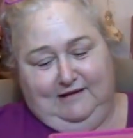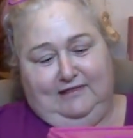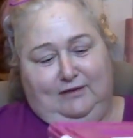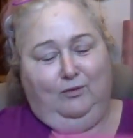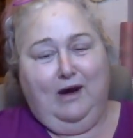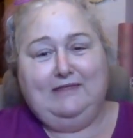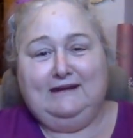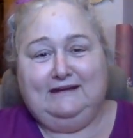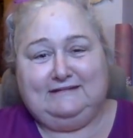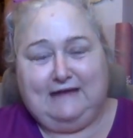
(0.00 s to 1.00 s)
The one that
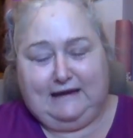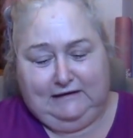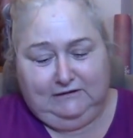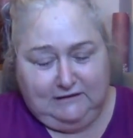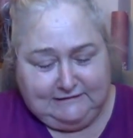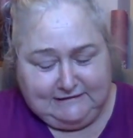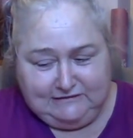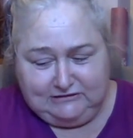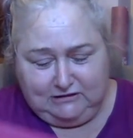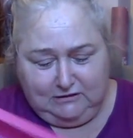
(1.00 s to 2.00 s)
he said he looked
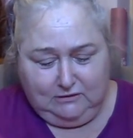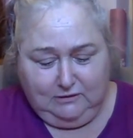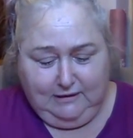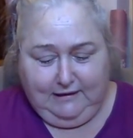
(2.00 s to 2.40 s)
into